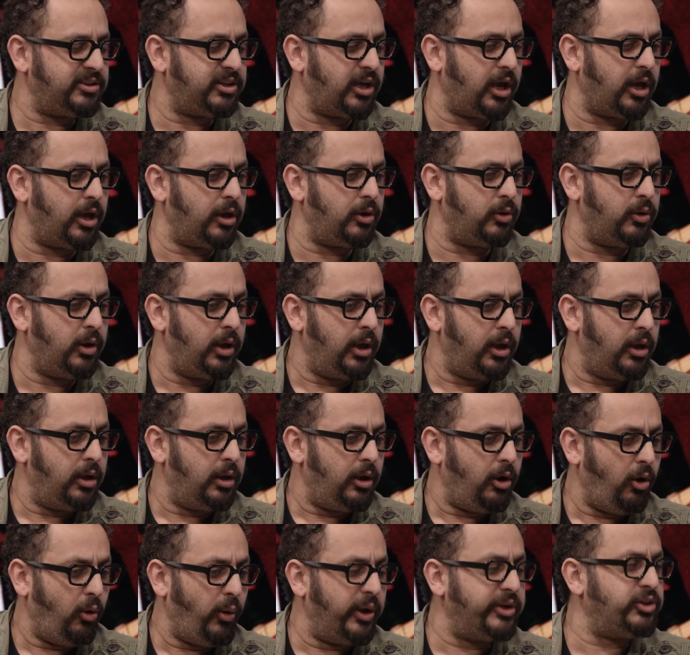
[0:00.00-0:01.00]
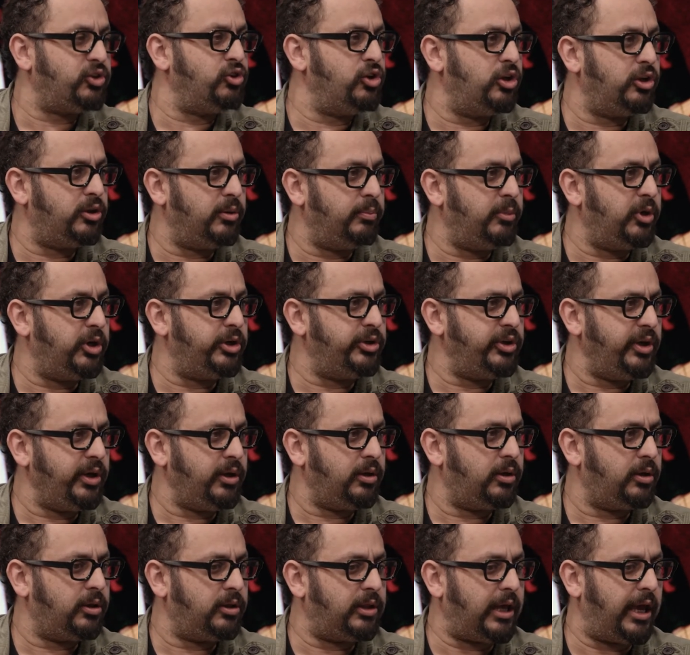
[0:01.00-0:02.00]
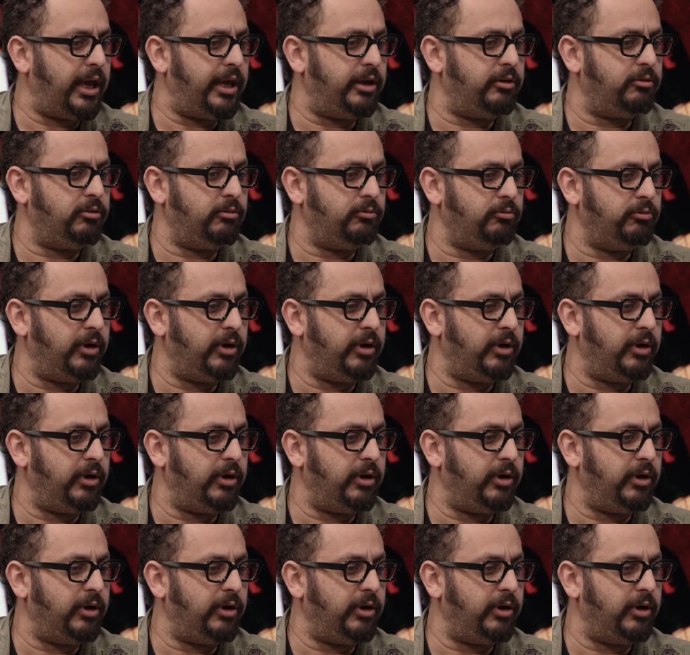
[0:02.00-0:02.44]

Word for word: So always knew the music. They